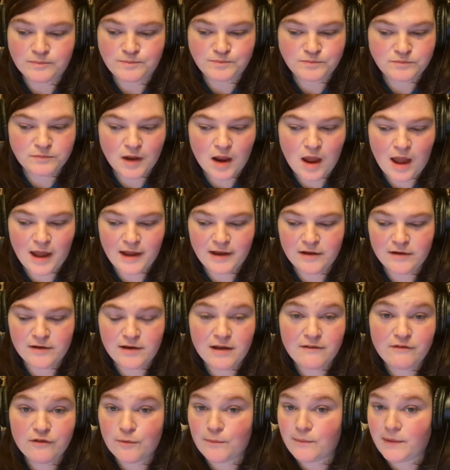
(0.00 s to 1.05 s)
I could never
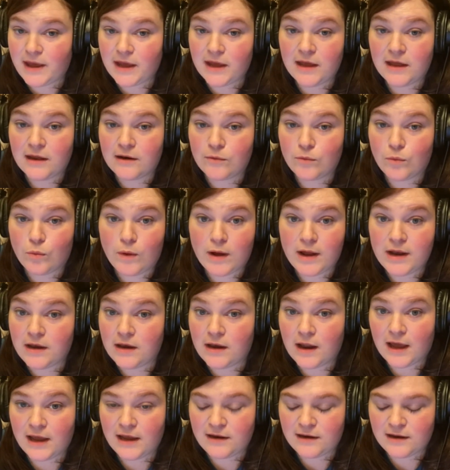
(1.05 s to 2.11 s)
make it one
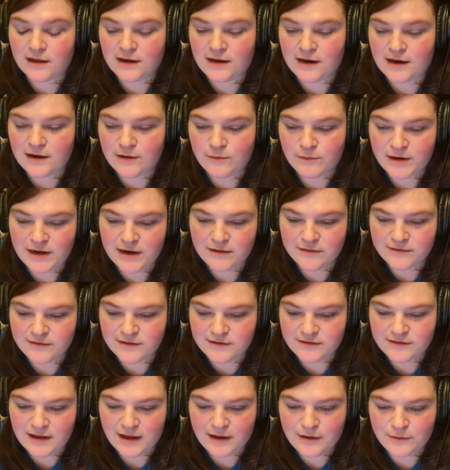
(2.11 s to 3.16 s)
night at anyone else's
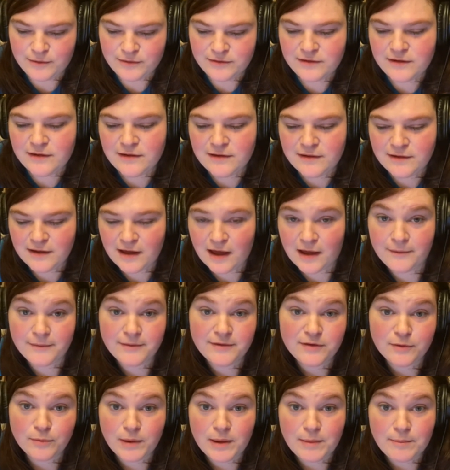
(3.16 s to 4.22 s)
house. I was a
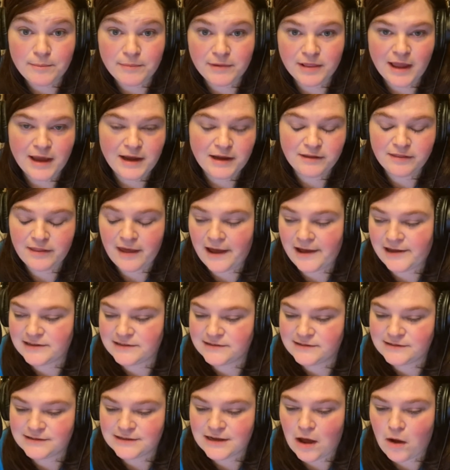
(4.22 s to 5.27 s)
wimp like that,
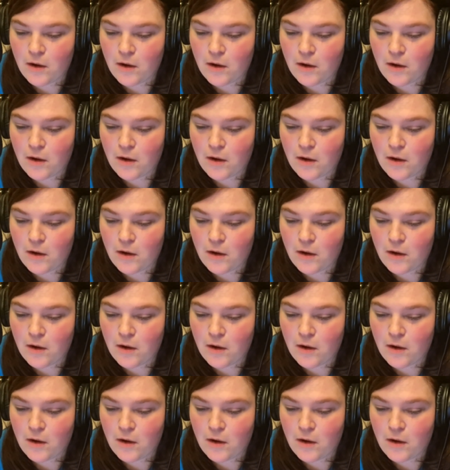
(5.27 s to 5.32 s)
so